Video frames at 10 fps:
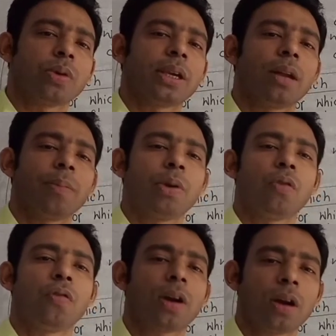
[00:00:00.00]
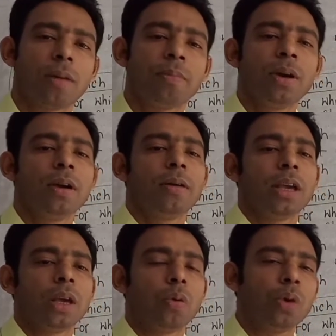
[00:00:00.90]
We can be overcome
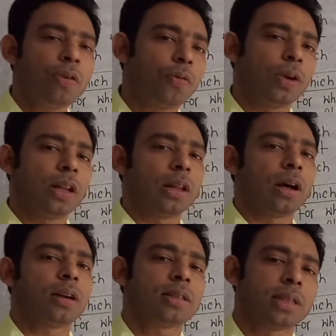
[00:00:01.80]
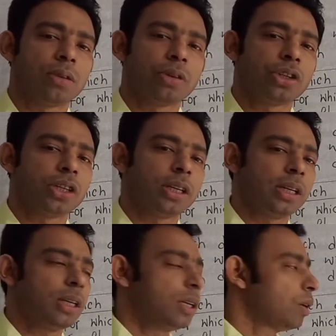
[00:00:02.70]
if we learn
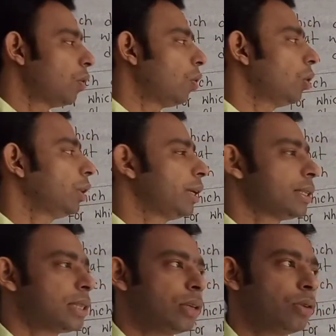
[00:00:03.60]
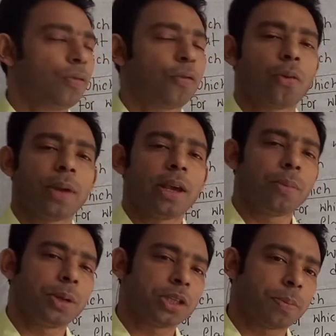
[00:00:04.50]
sequentially all the SQ from
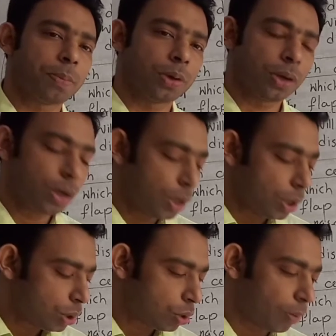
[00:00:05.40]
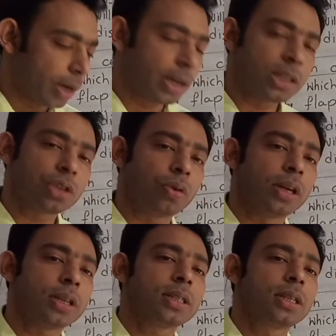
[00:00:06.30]
every chapter. So my dear
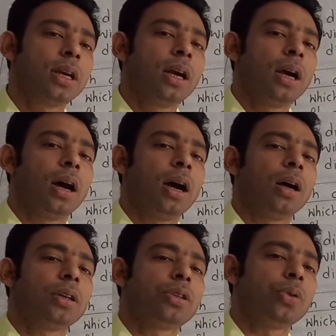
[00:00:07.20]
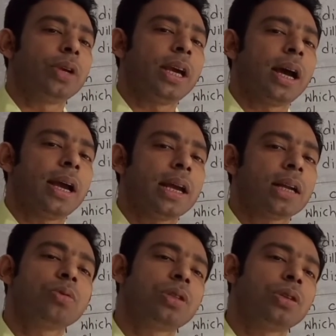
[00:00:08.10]
students, today I
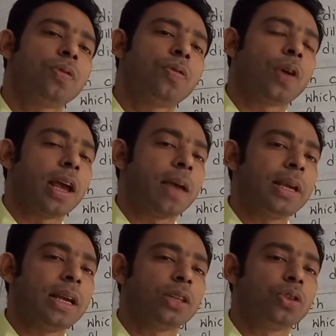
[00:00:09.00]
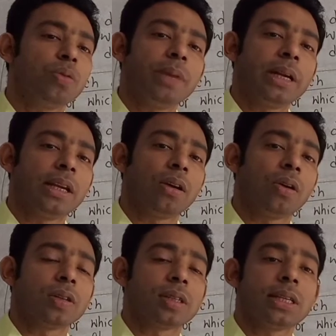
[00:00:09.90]
announce you for having a meeting
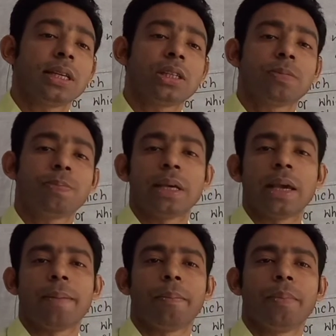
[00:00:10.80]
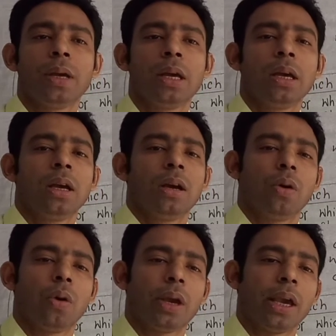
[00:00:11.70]
on 6 p.m.
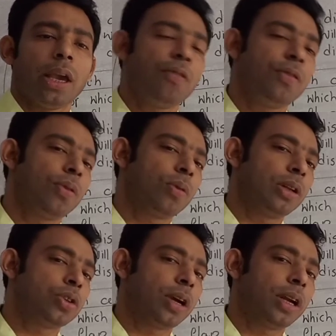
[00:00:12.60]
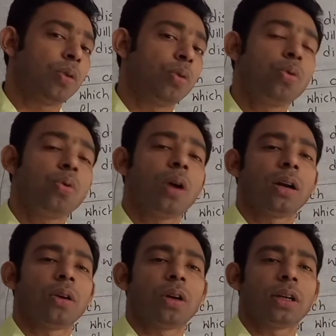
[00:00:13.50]
Okay, everyone will join. Who
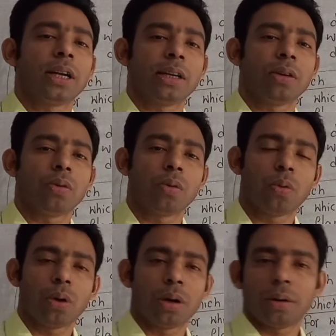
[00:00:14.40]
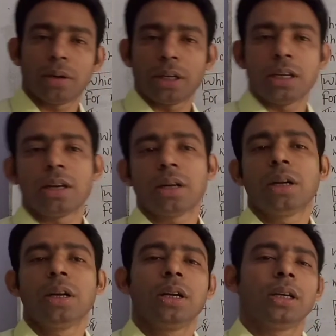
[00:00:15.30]
are not getting here,
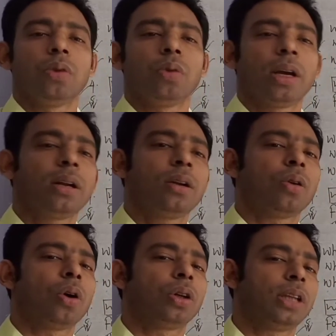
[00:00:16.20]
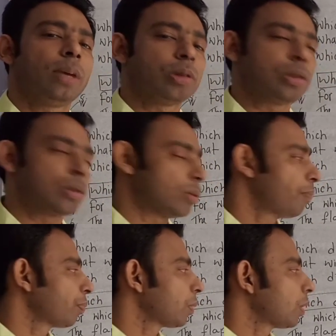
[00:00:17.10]
you can knock them also.
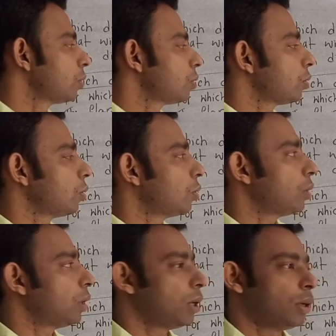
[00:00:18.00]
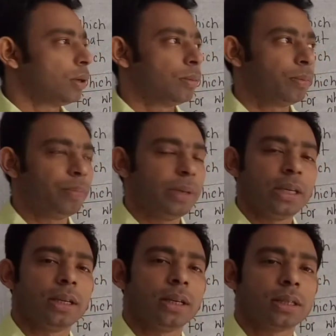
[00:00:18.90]
So
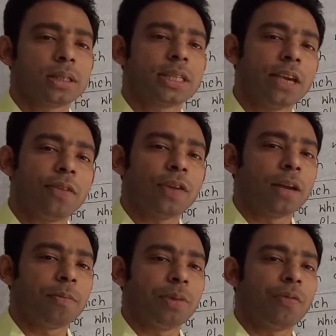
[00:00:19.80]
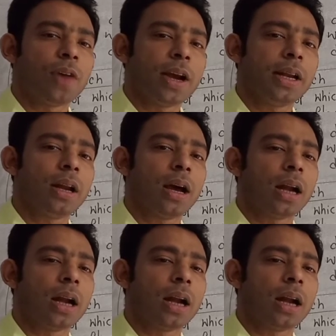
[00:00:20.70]
be safe and be fine.